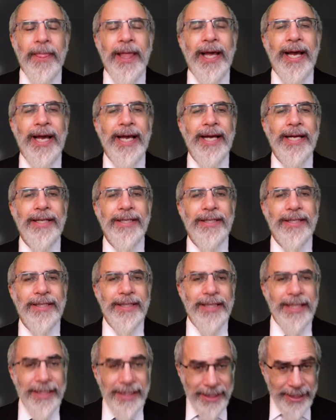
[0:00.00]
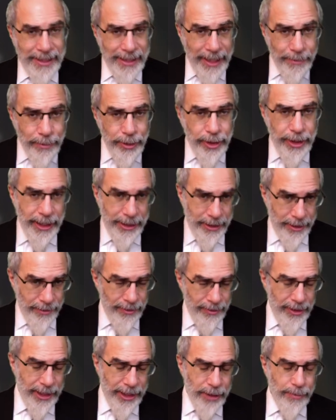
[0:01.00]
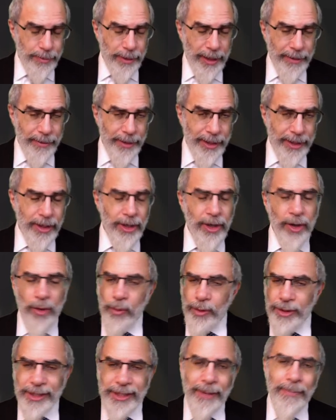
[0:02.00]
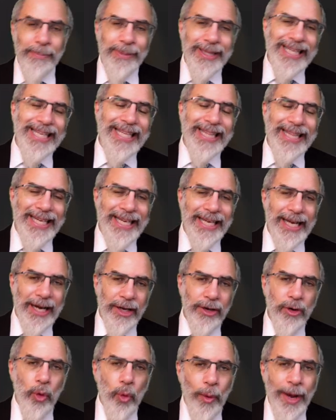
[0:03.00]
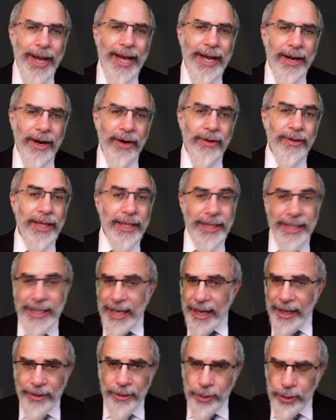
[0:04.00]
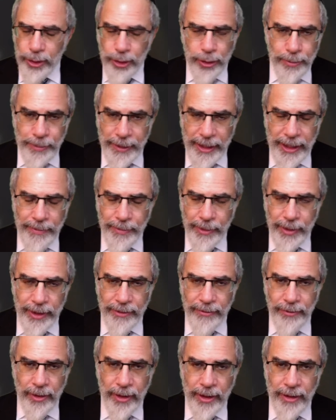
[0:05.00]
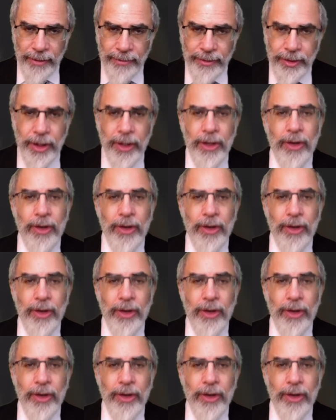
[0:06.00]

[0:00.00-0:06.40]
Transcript: and the subject of the experiment was completely unaware that the other two people involved